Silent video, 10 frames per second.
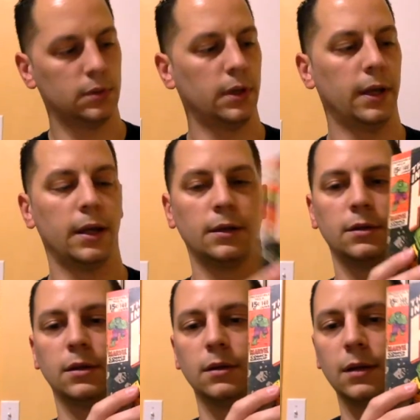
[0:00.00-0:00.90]

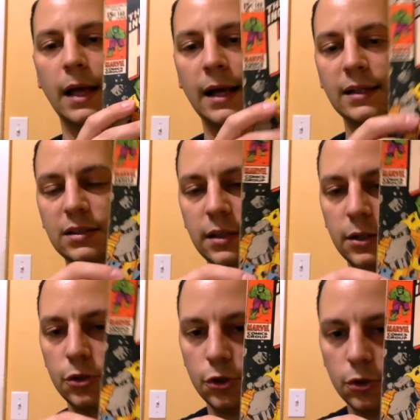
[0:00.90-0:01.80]
And the last
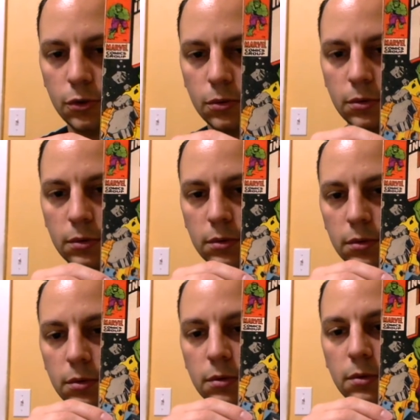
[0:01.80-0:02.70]
issue,
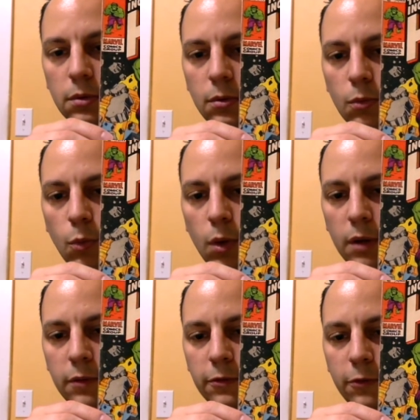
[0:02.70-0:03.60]

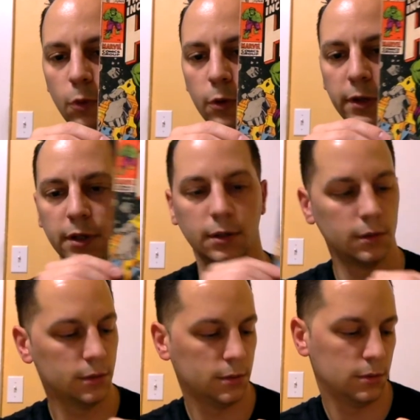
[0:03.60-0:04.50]
140.
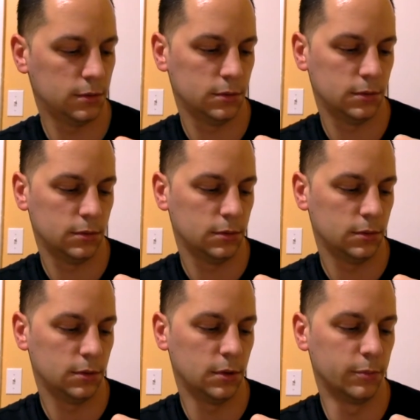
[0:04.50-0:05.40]

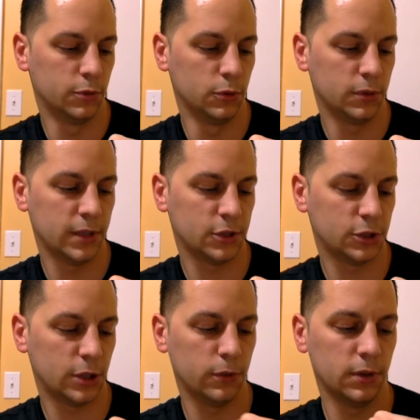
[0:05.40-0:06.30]
The Brute That
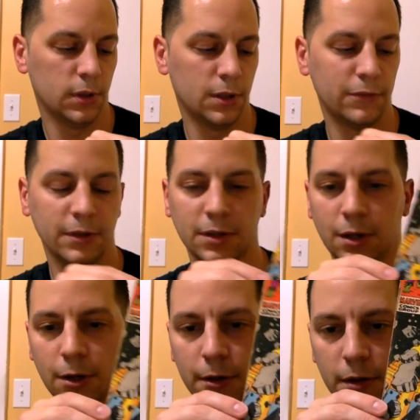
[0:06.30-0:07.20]
Shouted Love at the
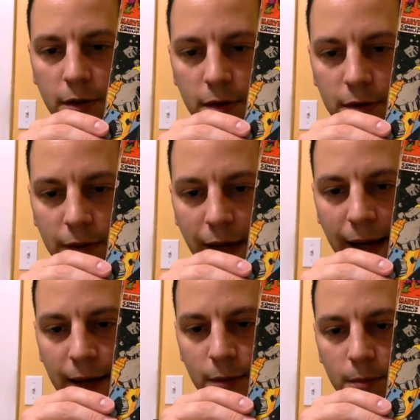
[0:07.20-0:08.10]
Heart of the
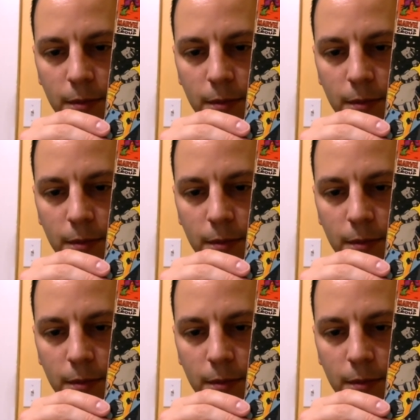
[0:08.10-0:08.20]
Atom.